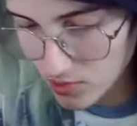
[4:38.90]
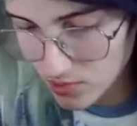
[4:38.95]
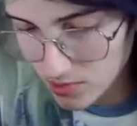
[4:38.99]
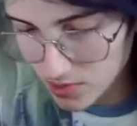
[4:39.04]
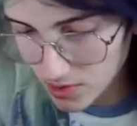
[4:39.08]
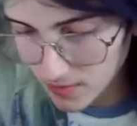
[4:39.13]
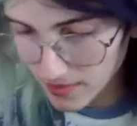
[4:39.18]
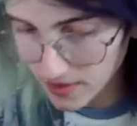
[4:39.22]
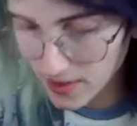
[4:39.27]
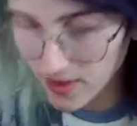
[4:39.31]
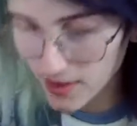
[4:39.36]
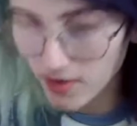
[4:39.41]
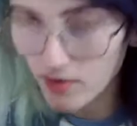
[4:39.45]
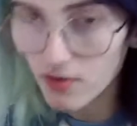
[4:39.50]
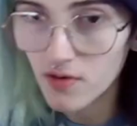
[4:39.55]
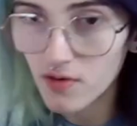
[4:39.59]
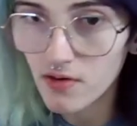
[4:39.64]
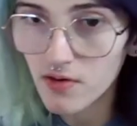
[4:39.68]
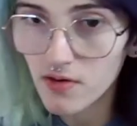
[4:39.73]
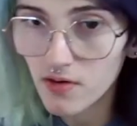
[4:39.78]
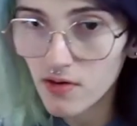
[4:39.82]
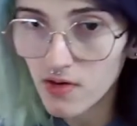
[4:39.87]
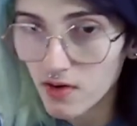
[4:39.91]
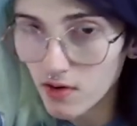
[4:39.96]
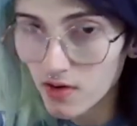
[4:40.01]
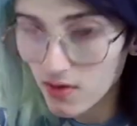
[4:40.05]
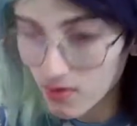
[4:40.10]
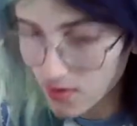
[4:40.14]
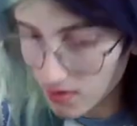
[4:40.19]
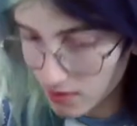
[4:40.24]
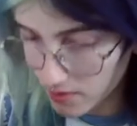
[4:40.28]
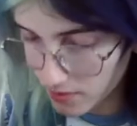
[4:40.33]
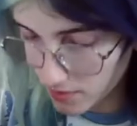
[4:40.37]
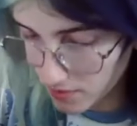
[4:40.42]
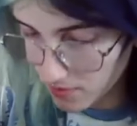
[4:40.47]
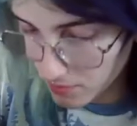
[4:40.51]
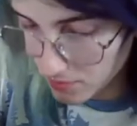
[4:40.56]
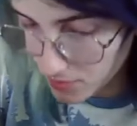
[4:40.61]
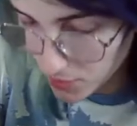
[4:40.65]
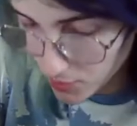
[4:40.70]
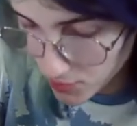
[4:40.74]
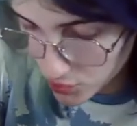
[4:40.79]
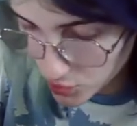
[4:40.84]
coming out, uh,
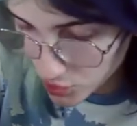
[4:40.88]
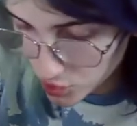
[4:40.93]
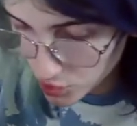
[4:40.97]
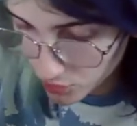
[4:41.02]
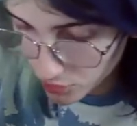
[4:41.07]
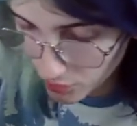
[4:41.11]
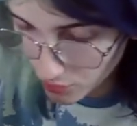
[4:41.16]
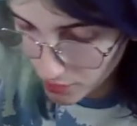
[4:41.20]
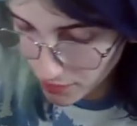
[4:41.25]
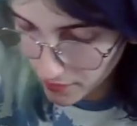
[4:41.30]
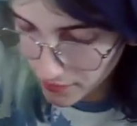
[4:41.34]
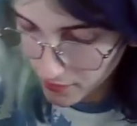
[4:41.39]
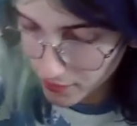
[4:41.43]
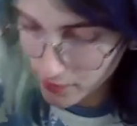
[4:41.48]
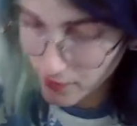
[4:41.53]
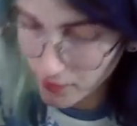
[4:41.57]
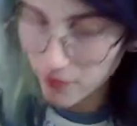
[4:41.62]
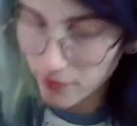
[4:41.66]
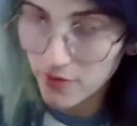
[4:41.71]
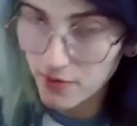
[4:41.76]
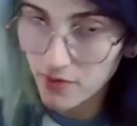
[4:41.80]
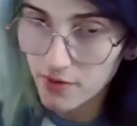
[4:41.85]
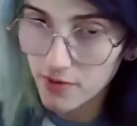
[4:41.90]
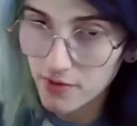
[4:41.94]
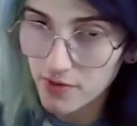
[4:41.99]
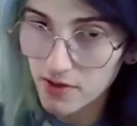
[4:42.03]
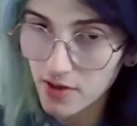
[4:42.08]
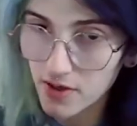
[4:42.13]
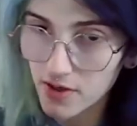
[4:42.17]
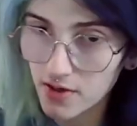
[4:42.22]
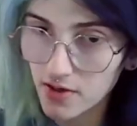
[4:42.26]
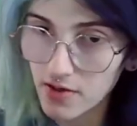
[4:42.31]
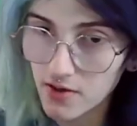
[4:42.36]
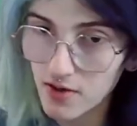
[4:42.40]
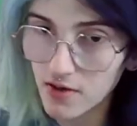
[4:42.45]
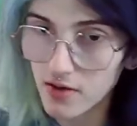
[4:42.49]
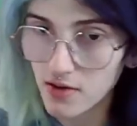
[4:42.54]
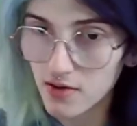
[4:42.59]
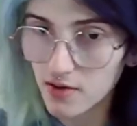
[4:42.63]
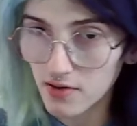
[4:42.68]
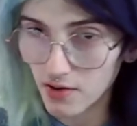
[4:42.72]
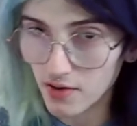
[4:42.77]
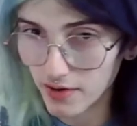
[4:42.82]
push really hard, okay?
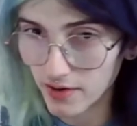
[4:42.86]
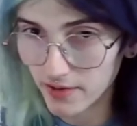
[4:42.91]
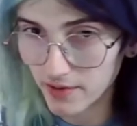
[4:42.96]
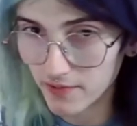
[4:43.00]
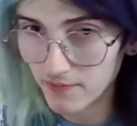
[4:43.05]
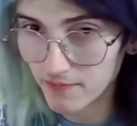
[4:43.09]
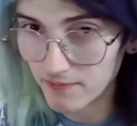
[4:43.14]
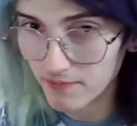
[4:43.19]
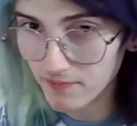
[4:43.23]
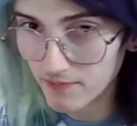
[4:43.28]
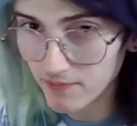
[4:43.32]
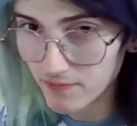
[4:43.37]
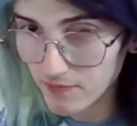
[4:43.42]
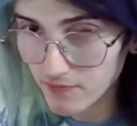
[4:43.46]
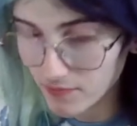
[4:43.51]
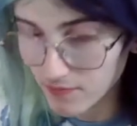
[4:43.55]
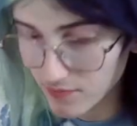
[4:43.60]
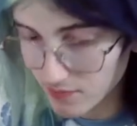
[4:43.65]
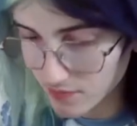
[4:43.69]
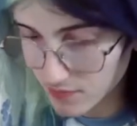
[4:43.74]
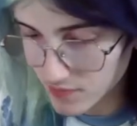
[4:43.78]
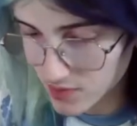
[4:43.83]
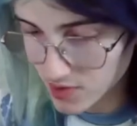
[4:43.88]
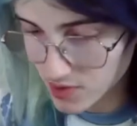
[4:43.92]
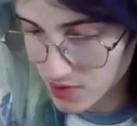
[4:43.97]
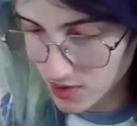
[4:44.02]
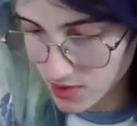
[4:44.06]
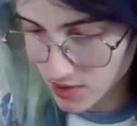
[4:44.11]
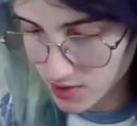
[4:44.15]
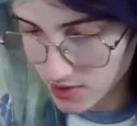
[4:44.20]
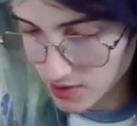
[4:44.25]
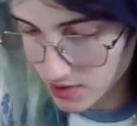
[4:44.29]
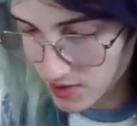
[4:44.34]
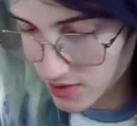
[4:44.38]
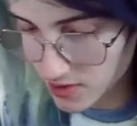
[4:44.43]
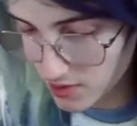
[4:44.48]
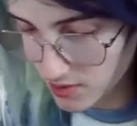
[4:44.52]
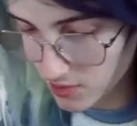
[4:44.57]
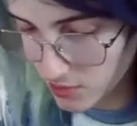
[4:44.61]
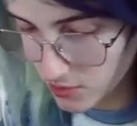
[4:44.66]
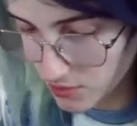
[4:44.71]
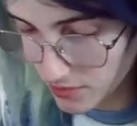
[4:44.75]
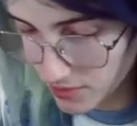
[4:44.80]
Like, you gotta kind
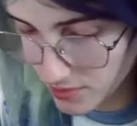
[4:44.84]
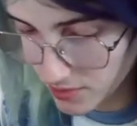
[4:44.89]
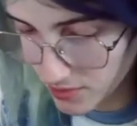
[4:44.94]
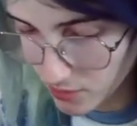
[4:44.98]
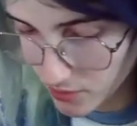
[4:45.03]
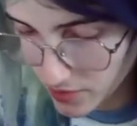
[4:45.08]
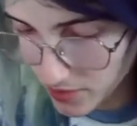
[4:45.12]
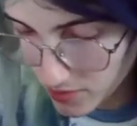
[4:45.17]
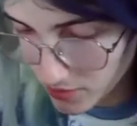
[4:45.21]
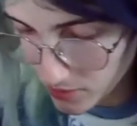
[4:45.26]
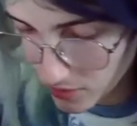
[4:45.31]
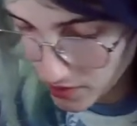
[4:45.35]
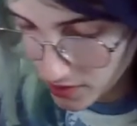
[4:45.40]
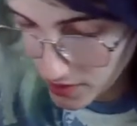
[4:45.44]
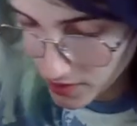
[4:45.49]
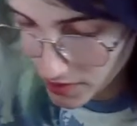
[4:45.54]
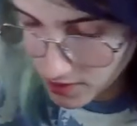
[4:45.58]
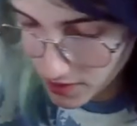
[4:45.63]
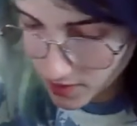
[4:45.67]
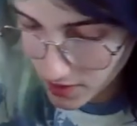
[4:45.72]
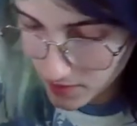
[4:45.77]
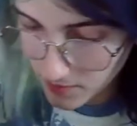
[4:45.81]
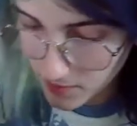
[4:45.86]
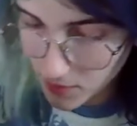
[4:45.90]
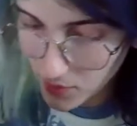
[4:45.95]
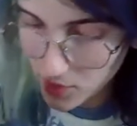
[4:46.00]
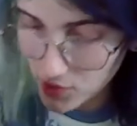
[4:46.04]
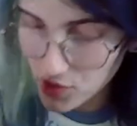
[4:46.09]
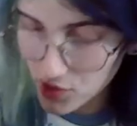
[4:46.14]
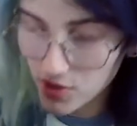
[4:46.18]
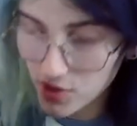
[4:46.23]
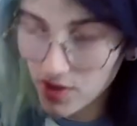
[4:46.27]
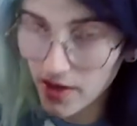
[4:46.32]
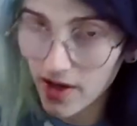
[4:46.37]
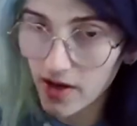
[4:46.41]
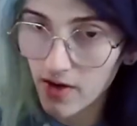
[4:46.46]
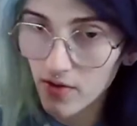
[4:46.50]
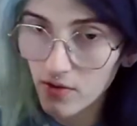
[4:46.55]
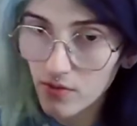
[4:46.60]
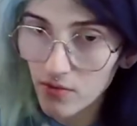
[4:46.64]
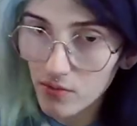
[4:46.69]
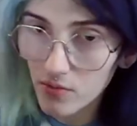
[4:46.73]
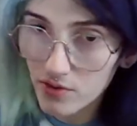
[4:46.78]
of hold it in a weird way and push
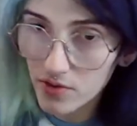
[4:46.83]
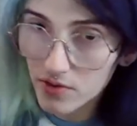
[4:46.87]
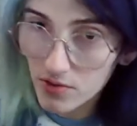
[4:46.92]
down with your